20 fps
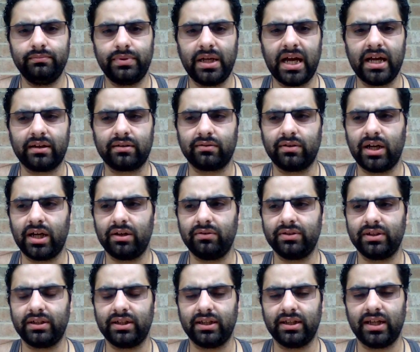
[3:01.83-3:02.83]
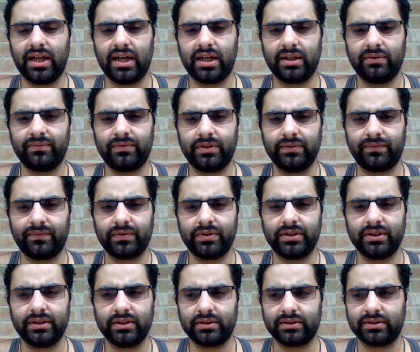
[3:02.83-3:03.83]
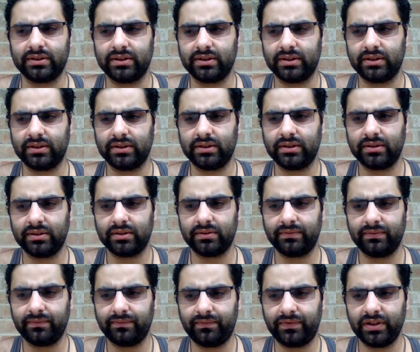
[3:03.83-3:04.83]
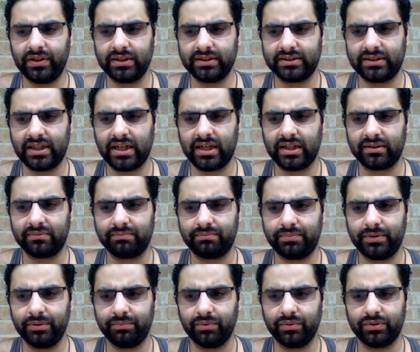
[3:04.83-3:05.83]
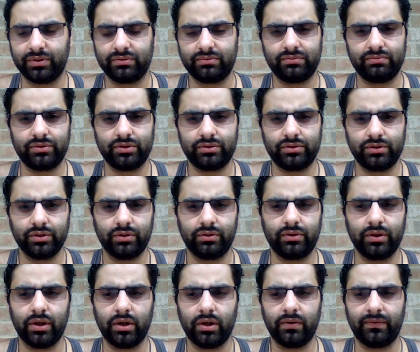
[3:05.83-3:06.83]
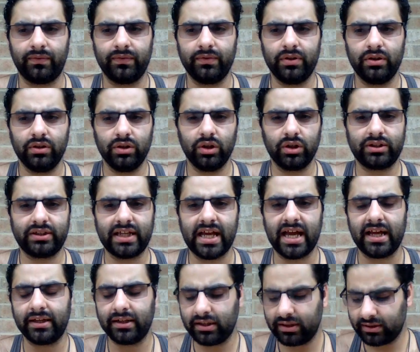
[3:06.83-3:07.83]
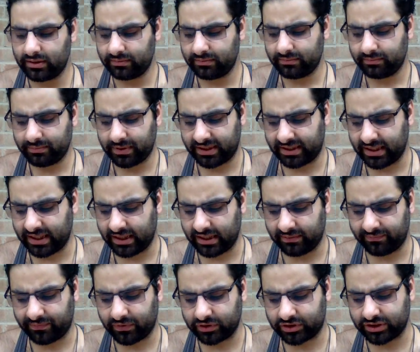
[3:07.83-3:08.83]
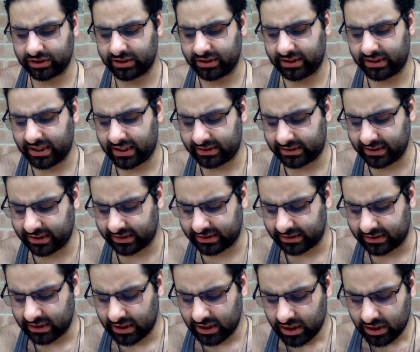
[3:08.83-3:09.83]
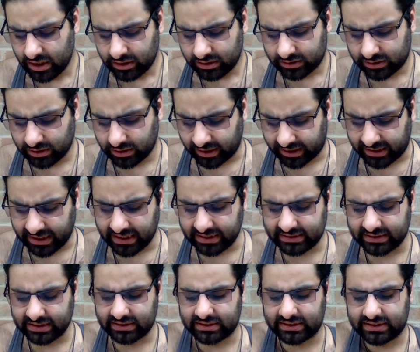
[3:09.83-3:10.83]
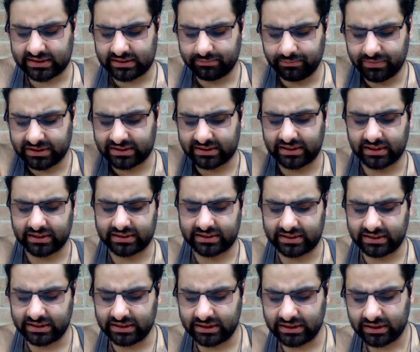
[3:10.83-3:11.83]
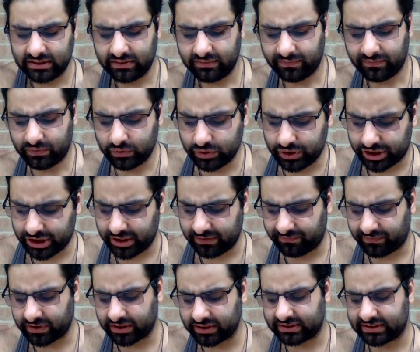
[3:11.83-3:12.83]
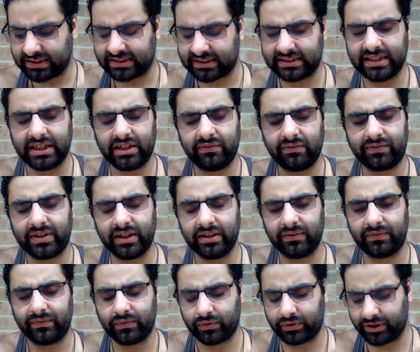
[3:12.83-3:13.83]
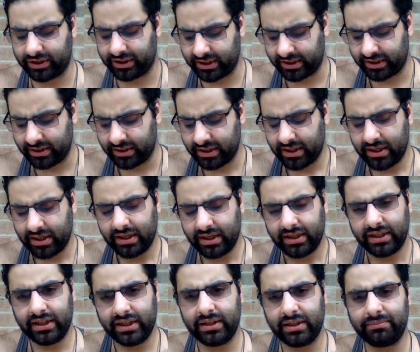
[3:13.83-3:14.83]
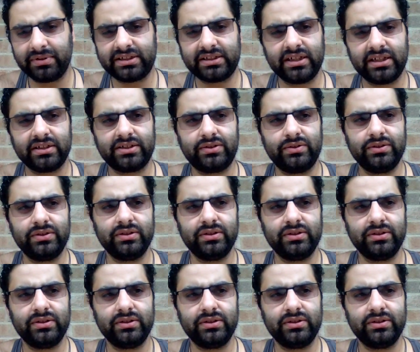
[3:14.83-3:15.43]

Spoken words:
background and a lot of different fields that people should have looked at, but unfortunately they didn't. So the case is Mr. C. Fuji versus the state of California. Mr.